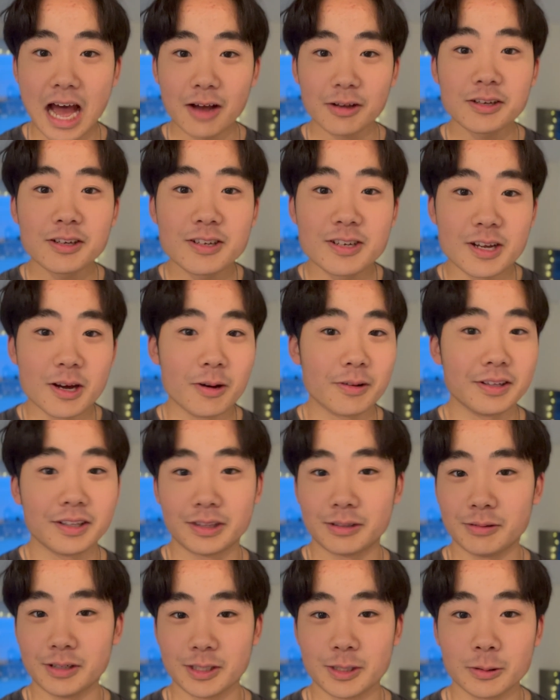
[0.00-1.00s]
you know the
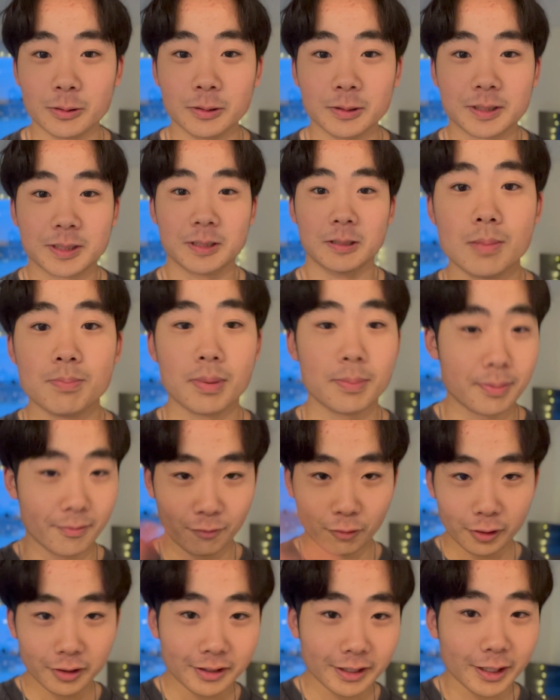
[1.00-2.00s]
3 tools. But
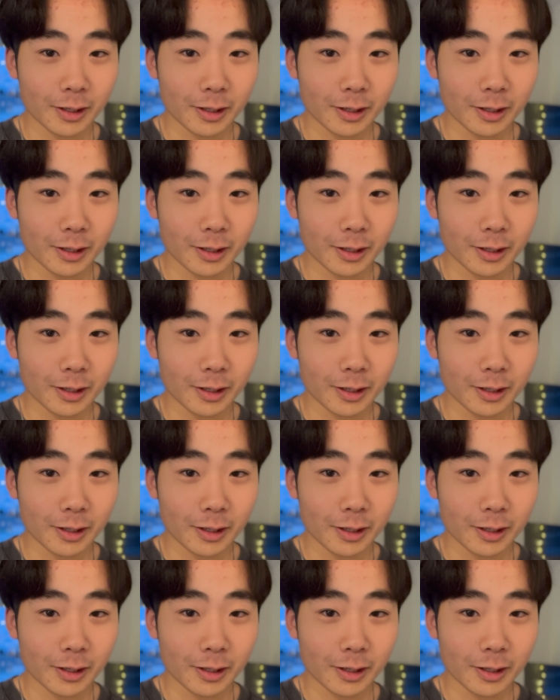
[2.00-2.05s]
before you click